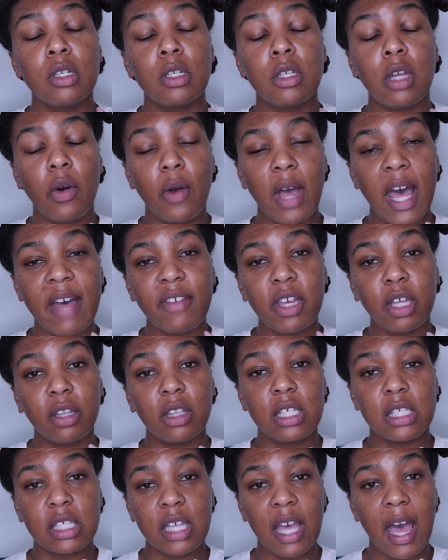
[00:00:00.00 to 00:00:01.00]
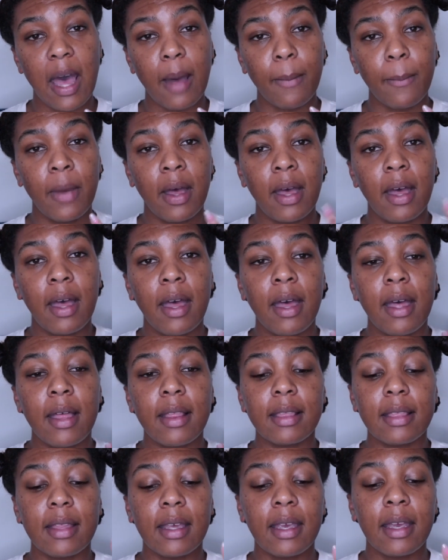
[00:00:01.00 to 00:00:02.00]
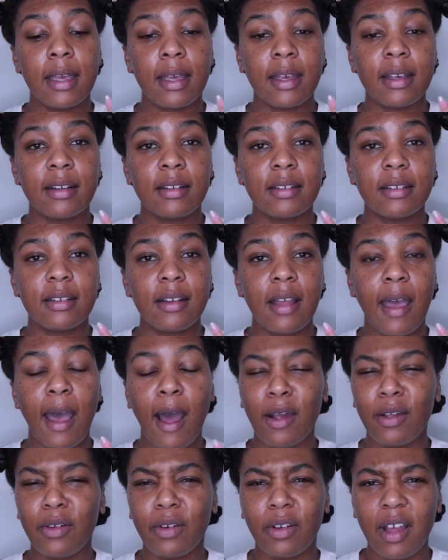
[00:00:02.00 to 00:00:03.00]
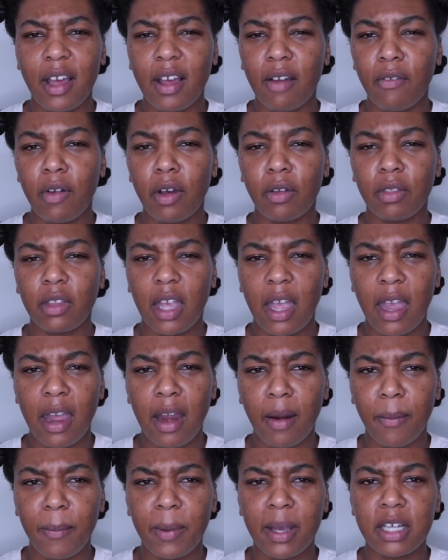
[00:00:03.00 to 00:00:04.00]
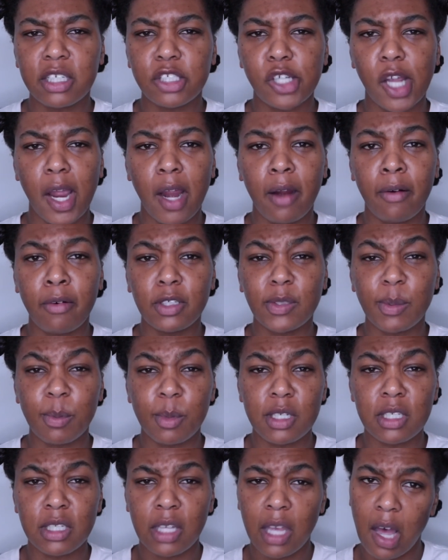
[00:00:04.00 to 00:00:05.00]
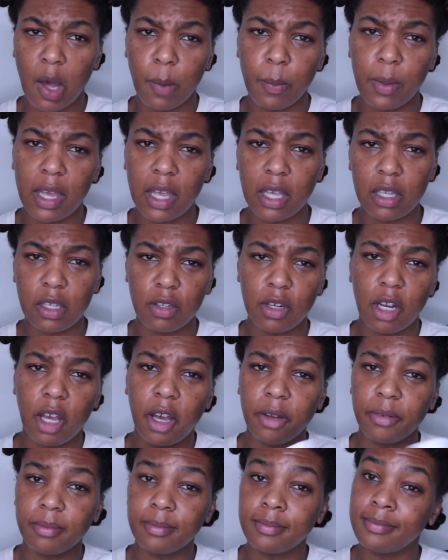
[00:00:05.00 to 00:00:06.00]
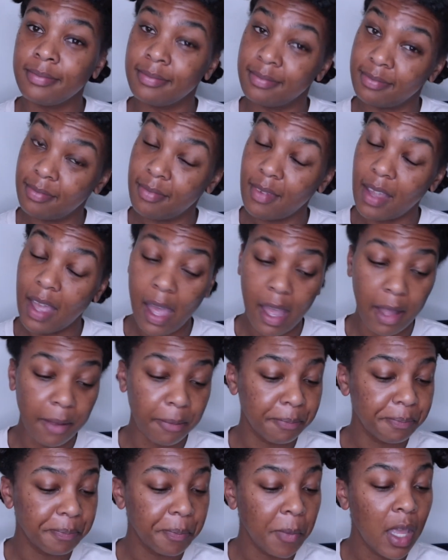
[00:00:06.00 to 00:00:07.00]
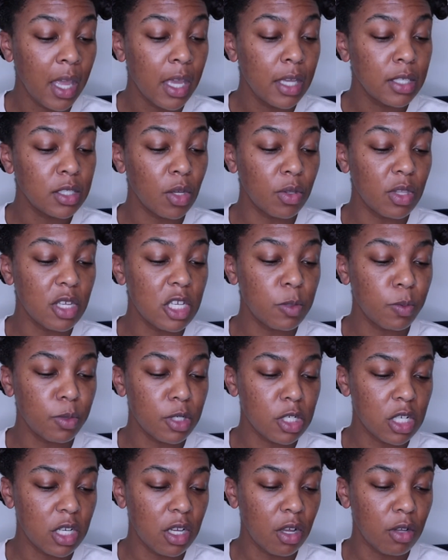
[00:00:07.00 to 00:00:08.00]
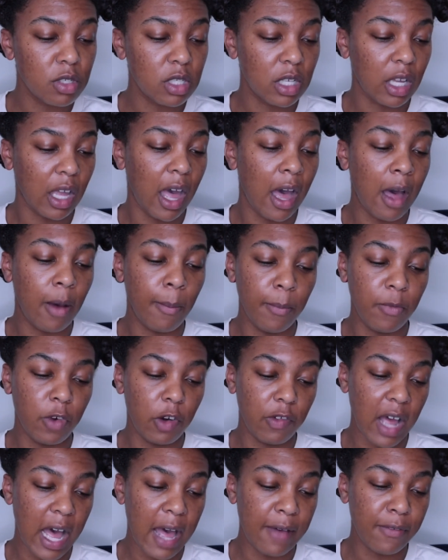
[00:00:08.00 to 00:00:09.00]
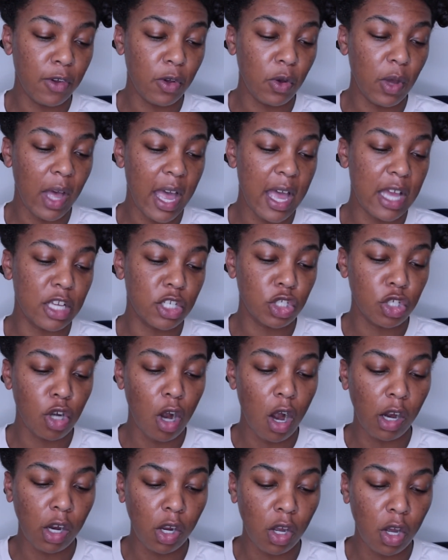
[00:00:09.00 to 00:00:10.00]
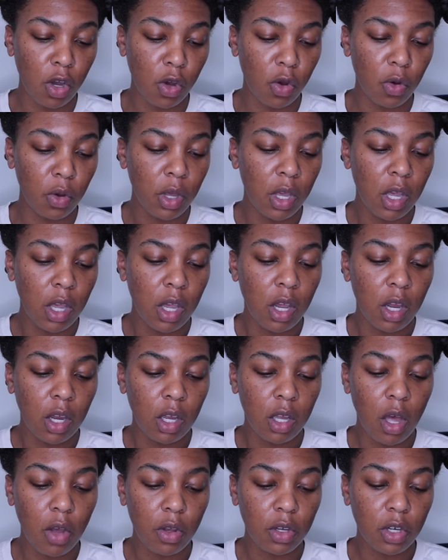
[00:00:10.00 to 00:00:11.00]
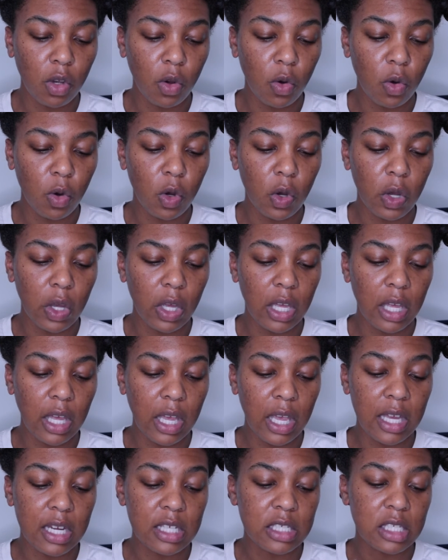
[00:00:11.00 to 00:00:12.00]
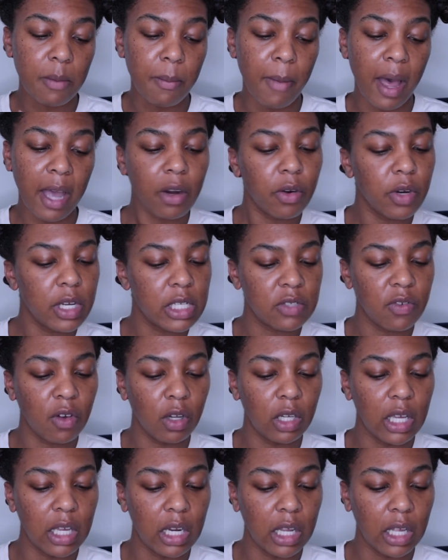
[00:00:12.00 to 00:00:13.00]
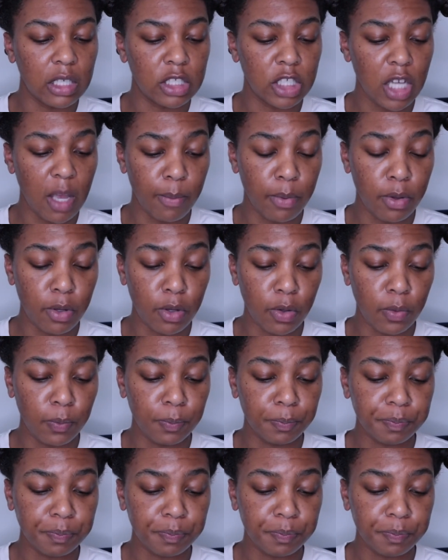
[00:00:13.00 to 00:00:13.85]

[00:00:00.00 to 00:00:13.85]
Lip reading: don't have a healthy scalp, then how are you going to have healthy hair? Because your hair grows from your scalp, and you know, hey. So, this Briogeo Scalp Revival has charcoal, coconut oil, and it's a micro-exfoliating shampoo,